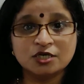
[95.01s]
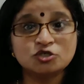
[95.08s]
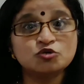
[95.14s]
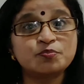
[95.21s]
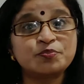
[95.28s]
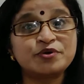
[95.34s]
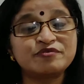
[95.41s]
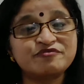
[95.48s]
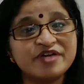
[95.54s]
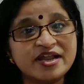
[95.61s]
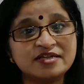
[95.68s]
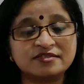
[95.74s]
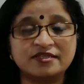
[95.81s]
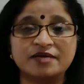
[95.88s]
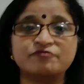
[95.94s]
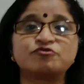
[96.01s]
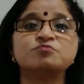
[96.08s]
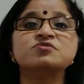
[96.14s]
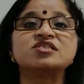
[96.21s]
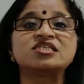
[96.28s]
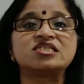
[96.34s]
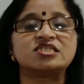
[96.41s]
to prevent them from
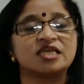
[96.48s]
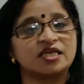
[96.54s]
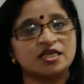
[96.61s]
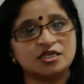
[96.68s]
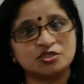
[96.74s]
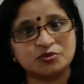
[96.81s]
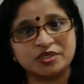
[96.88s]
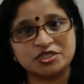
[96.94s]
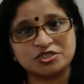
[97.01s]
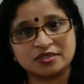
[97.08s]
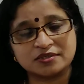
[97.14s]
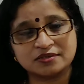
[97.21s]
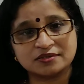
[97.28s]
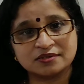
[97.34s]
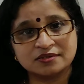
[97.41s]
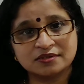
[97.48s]
sticking to each other.